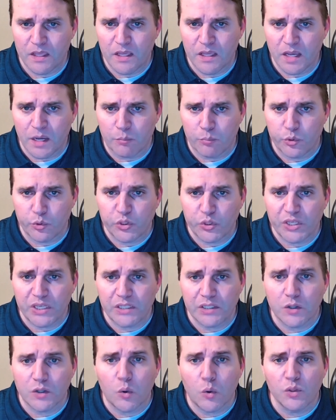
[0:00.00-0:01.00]
A
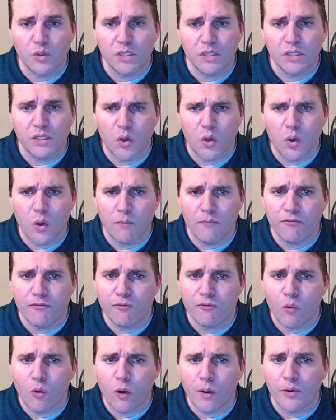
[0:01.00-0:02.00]
brilliant golden dome
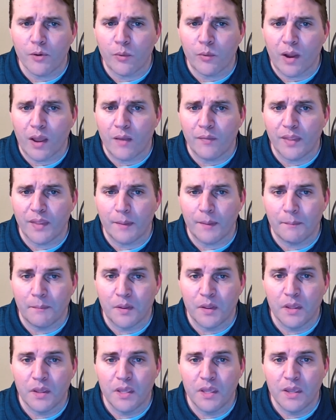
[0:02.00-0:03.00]
formed around them.
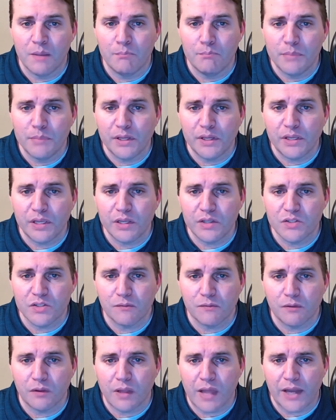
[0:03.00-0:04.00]
Millions
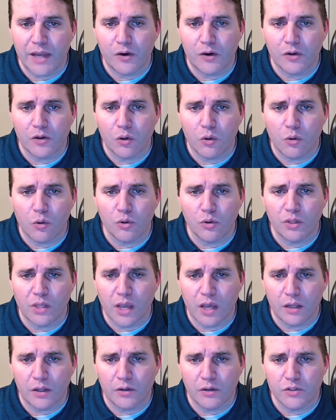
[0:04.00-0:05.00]
of lighter
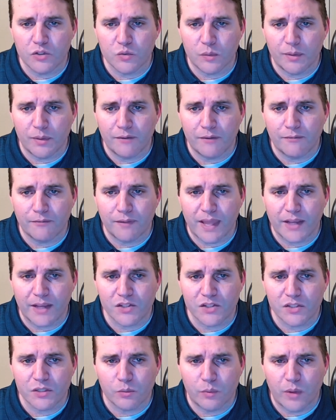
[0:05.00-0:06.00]
gold-colored swimming flecks
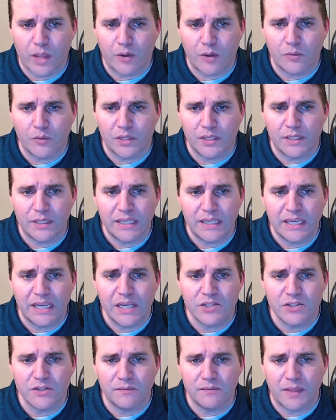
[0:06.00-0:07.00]
surrounded
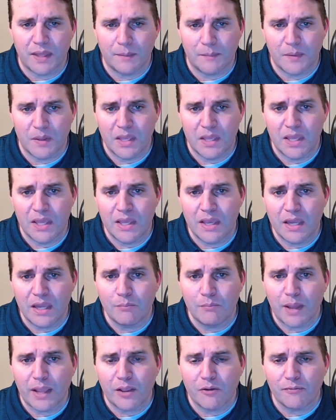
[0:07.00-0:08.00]
each of them, and
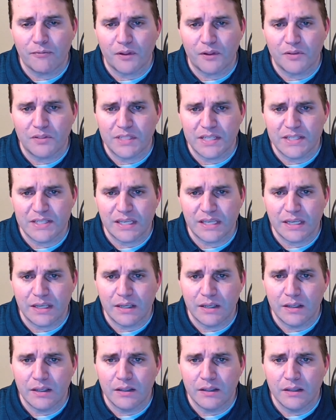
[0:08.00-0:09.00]
Michael felt dizzy.
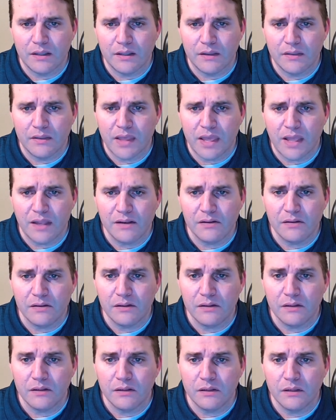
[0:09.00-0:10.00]
Then
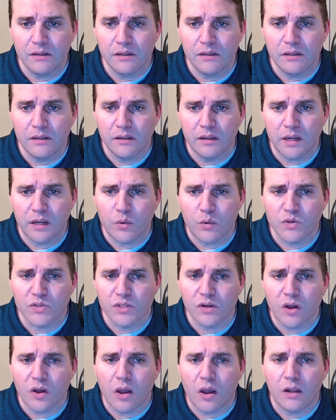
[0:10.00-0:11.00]
there was
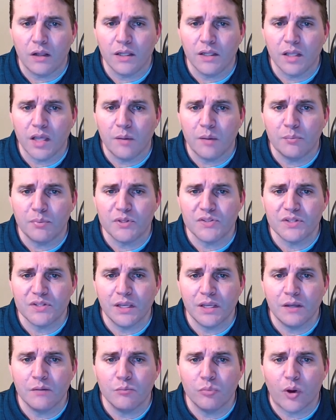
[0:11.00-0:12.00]
an
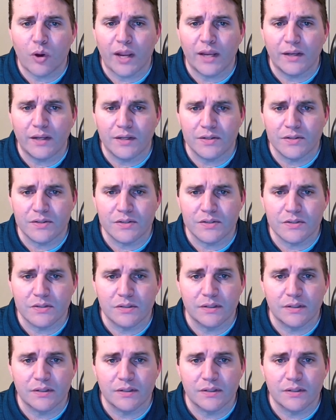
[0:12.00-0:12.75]
all-encompassing brightness.